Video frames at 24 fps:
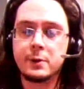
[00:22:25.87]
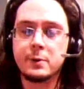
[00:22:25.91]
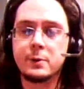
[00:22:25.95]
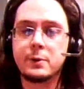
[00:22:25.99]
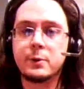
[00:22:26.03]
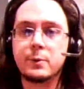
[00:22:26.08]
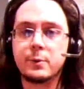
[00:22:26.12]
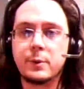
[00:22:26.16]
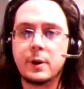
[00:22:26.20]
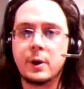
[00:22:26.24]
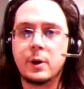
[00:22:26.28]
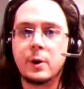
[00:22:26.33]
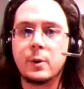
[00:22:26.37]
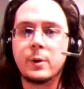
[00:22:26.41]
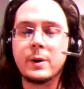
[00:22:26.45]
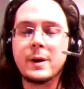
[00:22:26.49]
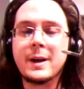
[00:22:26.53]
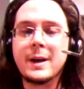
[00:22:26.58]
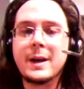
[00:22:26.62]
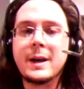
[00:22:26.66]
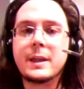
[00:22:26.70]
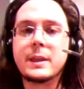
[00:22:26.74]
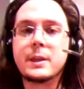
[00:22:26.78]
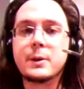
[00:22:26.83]
of you who don't know,
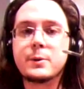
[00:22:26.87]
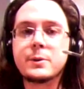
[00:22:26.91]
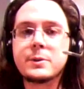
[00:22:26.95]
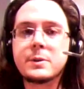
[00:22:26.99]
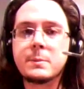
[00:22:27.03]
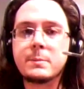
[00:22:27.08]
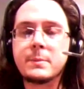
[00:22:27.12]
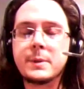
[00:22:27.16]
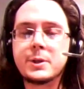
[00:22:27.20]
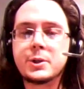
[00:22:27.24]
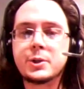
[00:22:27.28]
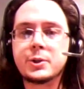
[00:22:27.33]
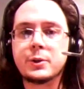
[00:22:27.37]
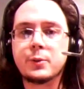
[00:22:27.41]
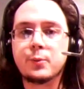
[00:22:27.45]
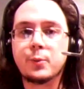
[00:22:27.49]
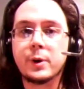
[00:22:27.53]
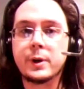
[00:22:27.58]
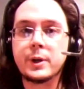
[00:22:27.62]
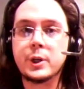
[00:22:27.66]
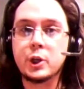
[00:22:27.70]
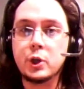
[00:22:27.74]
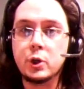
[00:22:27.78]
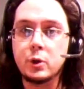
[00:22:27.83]
there is a mission
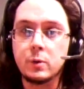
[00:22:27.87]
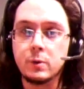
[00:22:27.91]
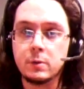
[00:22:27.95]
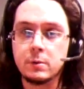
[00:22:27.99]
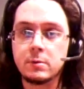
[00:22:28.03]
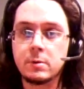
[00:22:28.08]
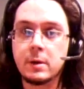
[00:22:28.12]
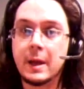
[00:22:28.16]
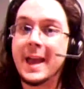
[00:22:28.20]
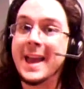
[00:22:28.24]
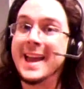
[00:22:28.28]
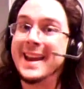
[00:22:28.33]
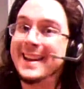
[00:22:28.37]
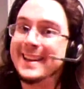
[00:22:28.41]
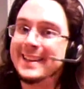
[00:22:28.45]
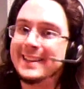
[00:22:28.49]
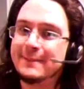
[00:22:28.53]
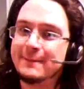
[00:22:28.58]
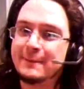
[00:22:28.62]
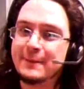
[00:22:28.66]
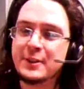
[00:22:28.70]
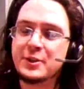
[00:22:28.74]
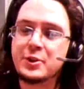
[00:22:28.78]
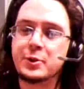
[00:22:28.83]
where you, an
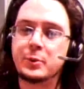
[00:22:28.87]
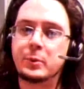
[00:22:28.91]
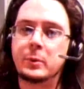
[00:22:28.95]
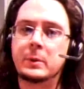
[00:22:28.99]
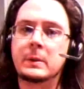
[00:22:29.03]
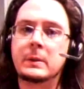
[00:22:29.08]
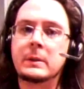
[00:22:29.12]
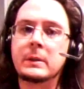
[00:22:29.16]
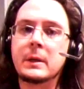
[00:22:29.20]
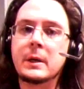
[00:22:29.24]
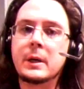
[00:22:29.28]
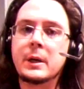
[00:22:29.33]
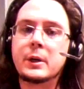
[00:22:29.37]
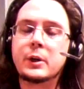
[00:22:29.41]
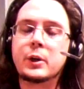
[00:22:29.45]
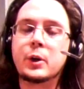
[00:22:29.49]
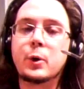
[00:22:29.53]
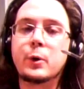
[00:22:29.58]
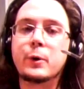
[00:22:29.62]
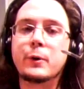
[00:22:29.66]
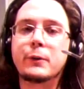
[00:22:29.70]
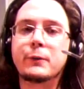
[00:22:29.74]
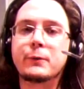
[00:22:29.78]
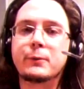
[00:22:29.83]
individual,
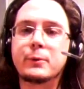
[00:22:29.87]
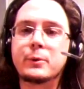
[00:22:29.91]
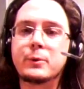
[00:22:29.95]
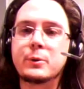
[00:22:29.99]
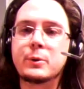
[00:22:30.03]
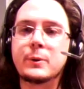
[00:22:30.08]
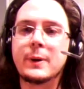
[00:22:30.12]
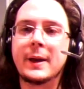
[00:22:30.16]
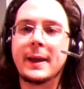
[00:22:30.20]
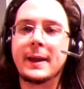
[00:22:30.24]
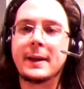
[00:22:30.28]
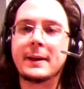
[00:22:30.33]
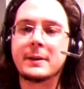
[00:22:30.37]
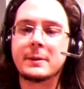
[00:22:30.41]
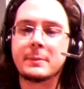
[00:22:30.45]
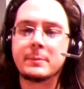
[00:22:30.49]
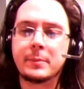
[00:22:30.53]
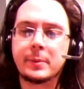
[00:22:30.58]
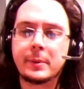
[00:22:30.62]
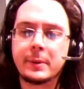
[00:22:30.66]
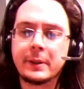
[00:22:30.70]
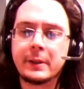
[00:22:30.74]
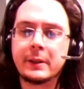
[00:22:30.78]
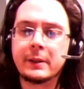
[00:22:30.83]
go through a
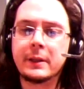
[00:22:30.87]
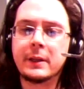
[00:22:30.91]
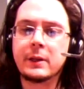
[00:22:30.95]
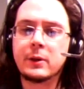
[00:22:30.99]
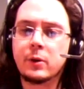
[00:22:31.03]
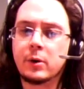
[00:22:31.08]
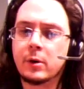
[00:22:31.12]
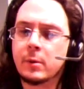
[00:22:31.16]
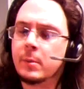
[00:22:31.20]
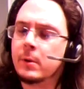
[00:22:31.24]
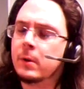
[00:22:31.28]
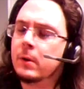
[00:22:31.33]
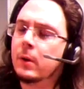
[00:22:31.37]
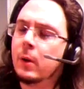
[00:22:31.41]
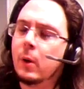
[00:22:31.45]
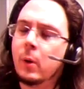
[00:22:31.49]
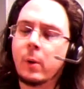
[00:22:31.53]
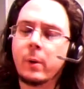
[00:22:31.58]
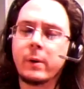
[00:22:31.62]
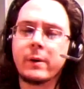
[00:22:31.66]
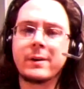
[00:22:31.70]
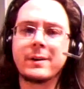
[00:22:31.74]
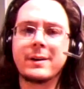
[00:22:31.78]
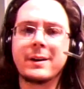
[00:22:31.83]
completely normal,
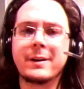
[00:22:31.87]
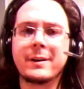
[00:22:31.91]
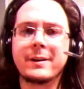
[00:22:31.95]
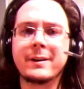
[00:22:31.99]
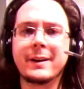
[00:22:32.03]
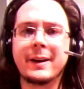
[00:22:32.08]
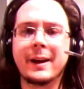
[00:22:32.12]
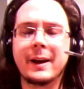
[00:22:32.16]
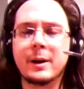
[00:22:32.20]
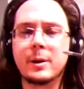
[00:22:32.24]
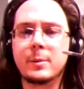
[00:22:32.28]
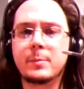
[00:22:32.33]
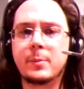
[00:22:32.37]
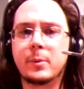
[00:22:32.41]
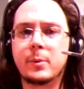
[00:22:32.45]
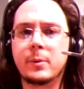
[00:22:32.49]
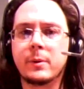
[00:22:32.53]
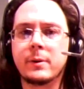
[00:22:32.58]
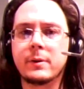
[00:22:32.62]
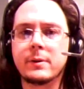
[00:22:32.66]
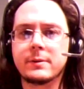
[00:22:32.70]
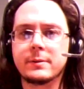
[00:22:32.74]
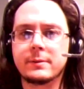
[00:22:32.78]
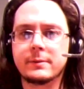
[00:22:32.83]
ordinary
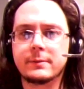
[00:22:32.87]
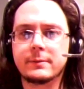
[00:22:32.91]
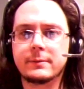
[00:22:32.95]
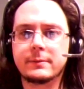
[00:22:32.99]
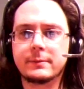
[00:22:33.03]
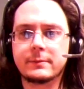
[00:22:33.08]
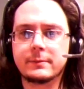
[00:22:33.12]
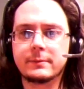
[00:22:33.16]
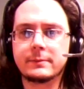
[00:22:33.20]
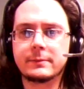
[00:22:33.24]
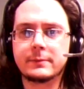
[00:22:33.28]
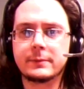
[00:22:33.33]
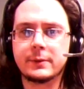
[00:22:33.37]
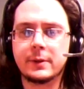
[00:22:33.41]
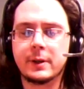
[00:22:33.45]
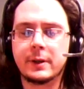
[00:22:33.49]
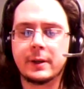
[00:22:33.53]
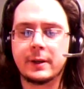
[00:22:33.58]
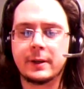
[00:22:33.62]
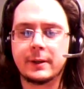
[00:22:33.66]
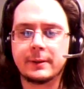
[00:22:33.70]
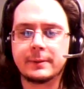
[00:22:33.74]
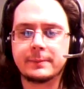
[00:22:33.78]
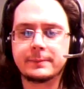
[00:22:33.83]
airport
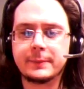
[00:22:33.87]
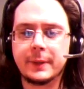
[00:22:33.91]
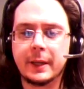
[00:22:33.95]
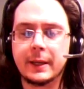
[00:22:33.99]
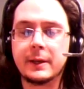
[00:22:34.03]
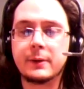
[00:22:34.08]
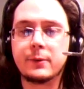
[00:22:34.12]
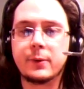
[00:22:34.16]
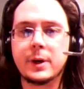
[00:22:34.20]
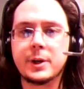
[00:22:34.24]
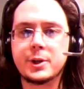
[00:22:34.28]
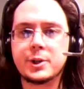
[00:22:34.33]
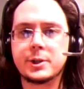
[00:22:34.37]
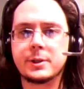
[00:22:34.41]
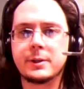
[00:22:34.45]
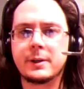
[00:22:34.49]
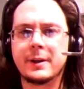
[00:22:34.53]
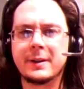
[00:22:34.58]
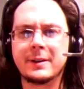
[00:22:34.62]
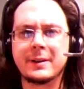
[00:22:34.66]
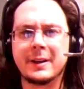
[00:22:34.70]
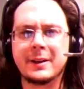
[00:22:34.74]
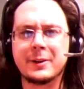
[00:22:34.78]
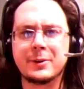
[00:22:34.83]
uh, in Russia.
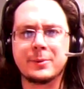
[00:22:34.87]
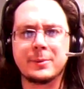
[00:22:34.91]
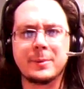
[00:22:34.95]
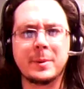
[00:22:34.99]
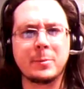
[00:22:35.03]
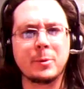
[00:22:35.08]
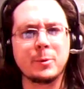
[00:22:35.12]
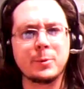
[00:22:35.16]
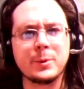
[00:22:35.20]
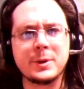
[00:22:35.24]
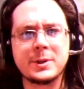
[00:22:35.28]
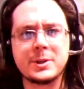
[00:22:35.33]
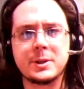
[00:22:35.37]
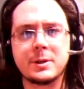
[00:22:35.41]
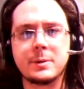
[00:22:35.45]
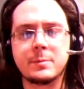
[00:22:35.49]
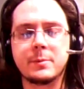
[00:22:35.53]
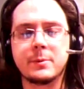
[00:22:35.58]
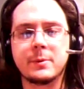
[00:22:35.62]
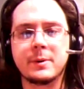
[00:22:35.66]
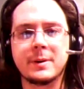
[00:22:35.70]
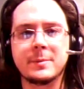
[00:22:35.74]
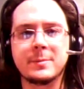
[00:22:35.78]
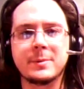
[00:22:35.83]
I, I don't remember which
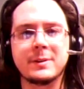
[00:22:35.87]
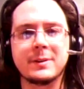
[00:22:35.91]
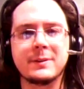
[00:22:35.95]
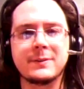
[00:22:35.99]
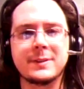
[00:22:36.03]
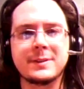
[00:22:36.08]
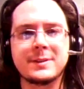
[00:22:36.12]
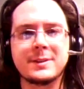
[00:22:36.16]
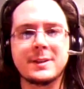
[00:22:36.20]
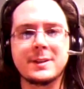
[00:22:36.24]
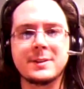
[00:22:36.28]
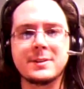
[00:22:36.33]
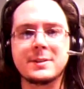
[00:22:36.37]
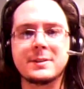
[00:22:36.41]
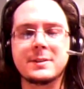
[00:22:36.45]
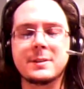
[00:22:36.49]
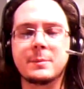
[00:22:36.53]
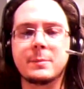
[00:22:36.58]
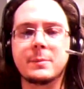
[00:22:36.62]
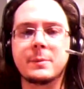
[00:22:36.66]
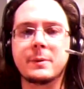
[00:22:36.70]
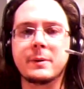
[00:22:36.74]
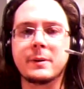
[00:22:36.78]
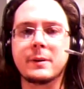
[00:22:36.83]
airport, I believe it says at
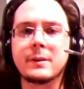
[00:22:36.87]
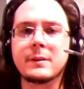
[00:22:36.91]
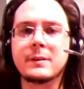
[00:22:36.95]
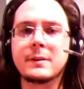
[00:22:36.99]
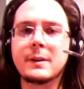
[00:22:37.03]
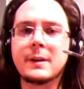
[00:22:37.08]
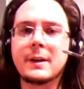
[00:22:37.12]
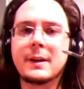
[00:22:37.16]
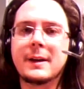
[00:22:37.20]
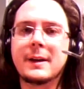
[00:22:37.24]
some point.